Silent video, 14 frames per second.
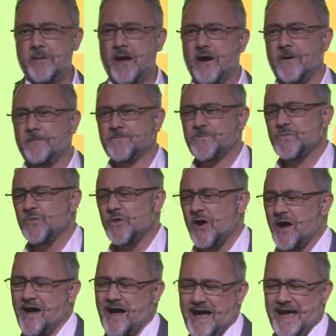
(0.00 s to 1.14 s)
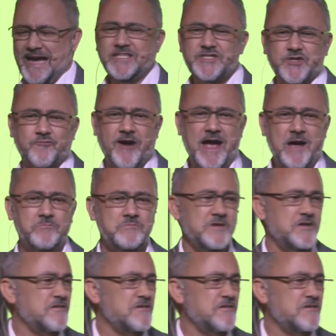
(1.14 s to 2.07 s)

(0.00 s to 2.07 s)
Instagram,